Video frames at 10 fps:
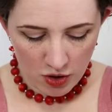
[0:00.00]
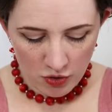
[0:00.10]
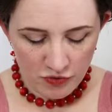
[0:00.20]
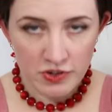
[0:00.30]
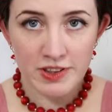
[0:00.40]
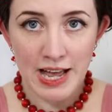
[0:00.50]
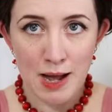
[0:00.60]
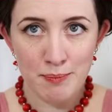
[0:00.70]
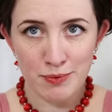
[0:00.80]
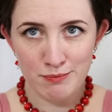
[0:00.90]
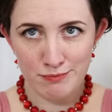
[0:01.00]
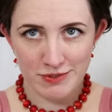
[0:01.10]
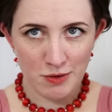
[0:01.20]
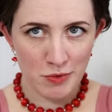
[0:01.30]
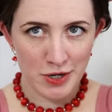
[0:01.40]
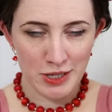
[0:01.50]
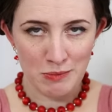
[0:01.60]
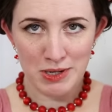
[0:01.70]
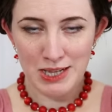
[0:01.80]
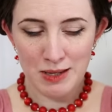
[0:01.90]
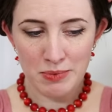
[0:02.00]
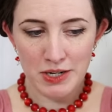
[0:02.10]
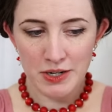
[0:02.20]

overlap somewhere in the middle up